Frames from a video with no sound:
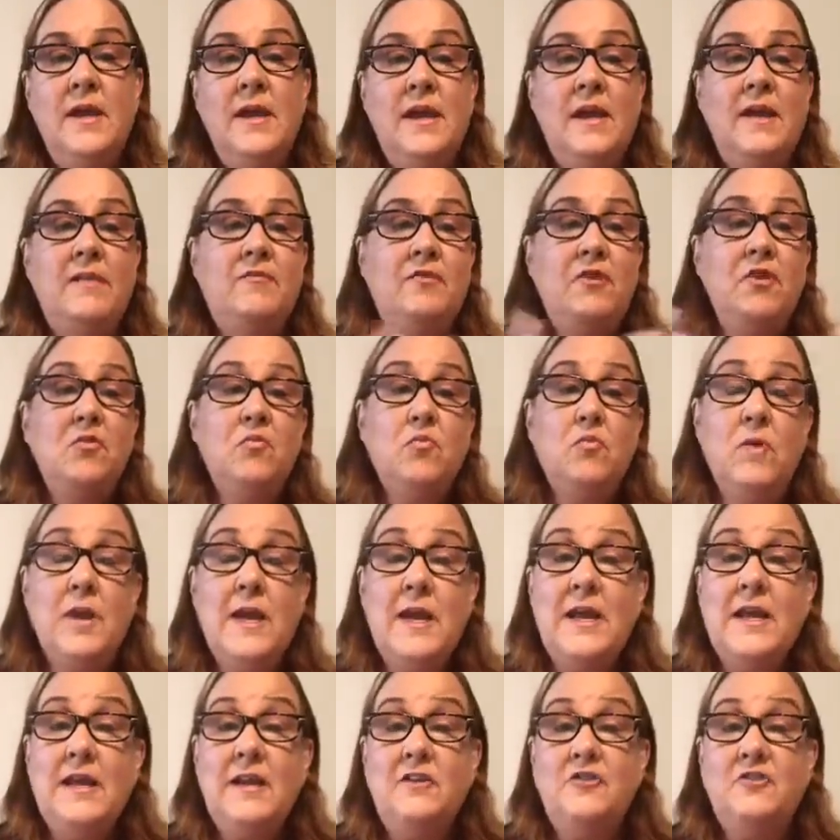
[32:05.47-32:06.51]
If you
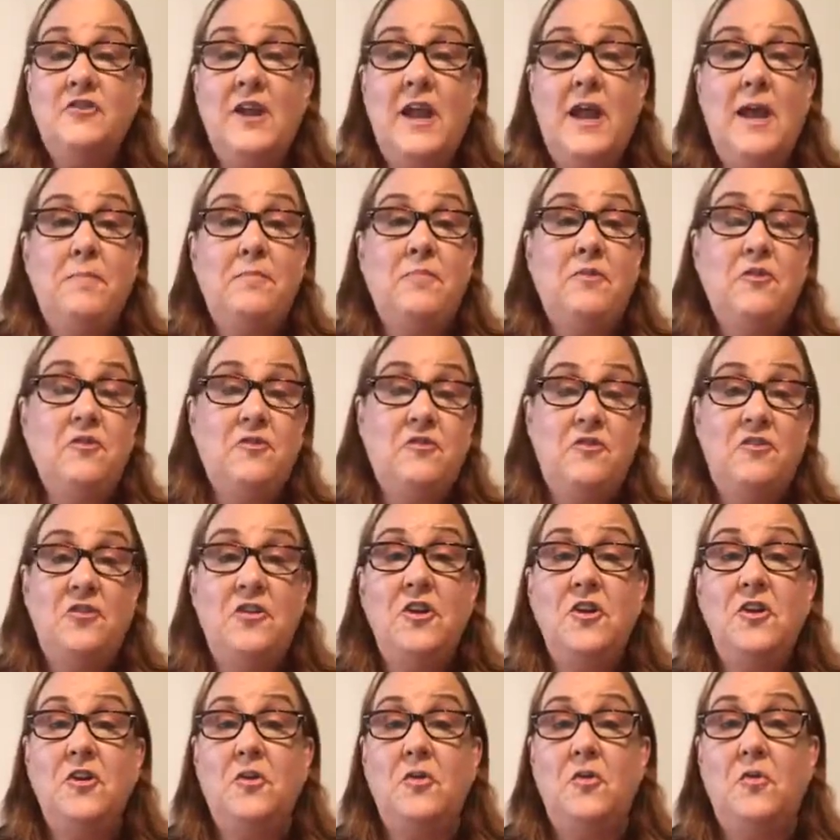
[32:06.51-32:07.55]
read chapter
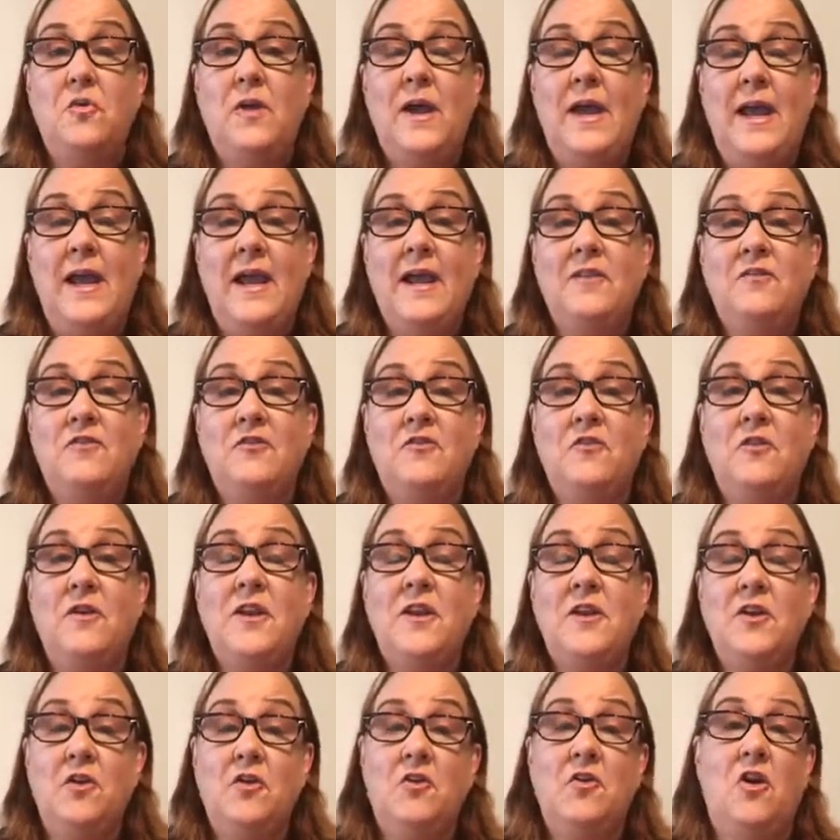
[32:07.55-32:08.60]
2,
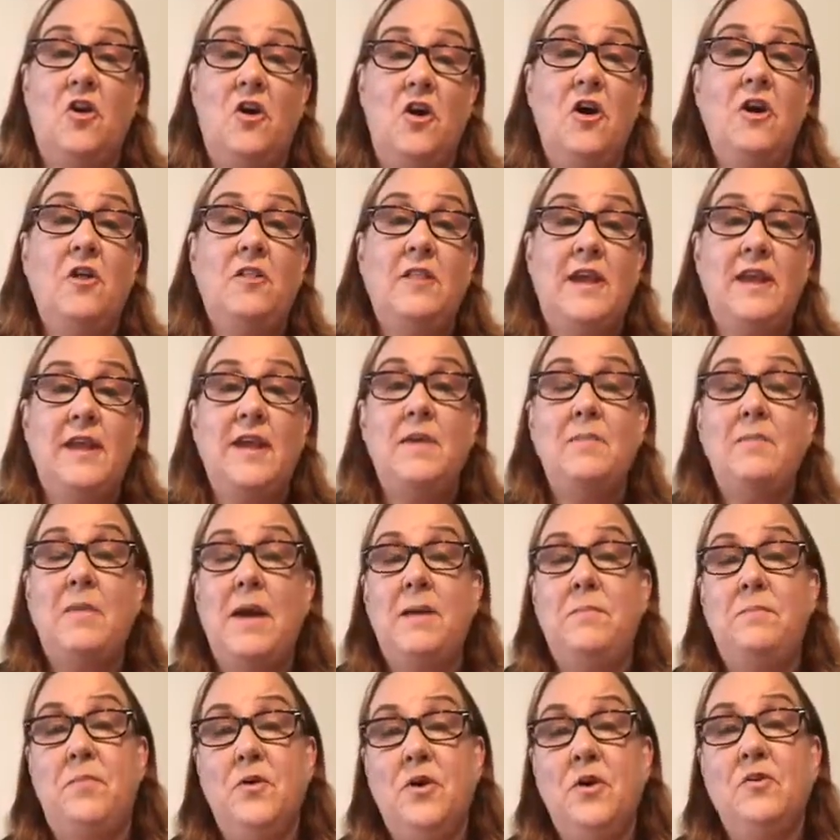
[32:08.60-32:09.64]
Answering Your Calling, in
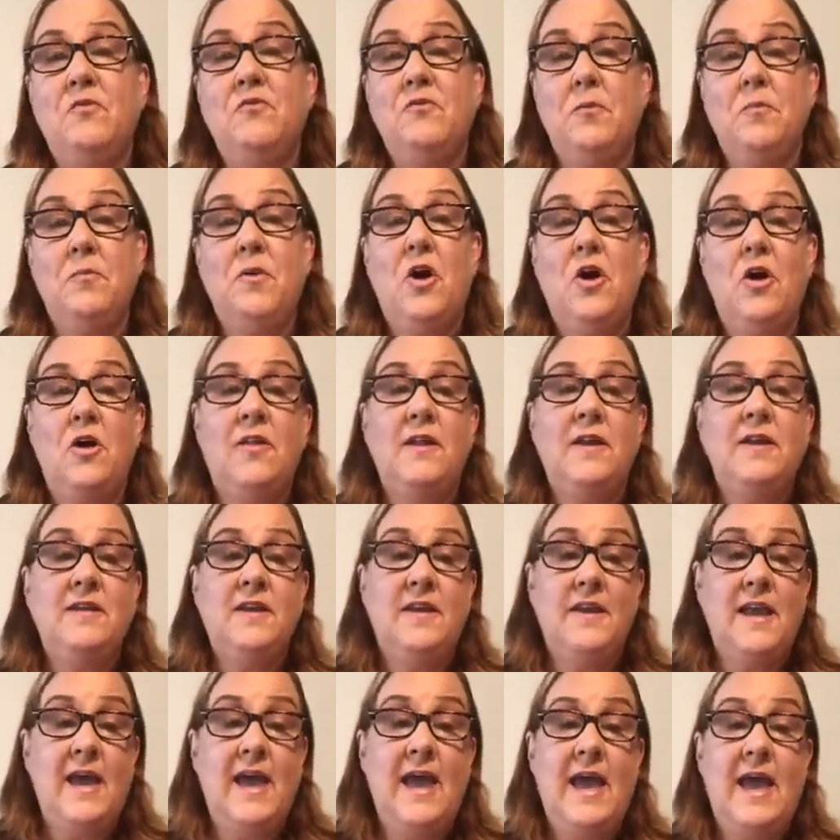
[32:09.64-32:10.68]
my book, From Calling to
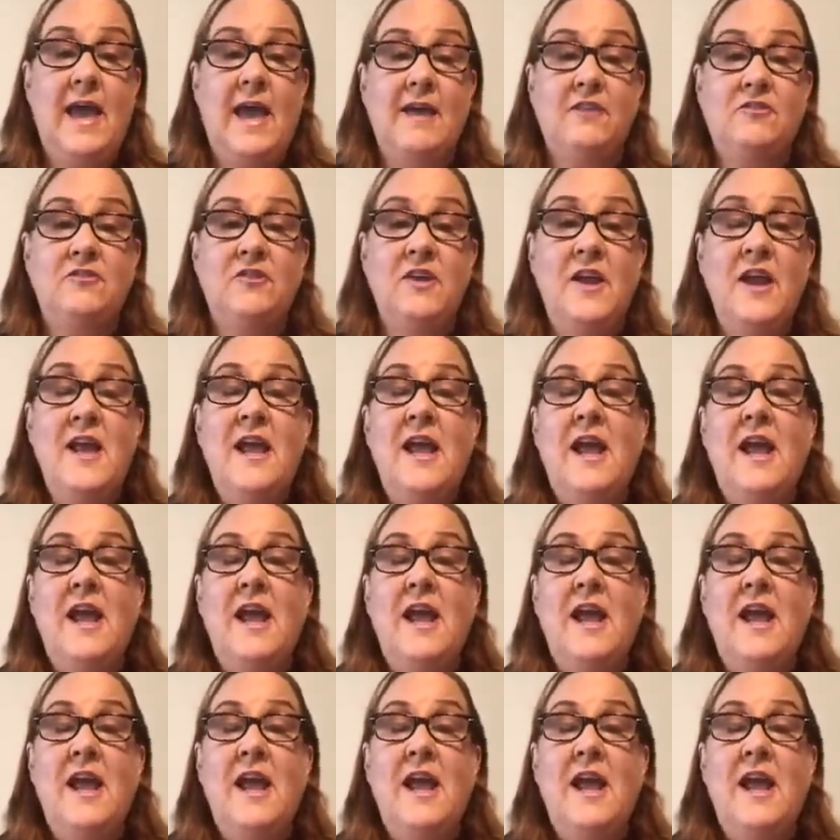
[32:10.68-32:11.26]
Cash,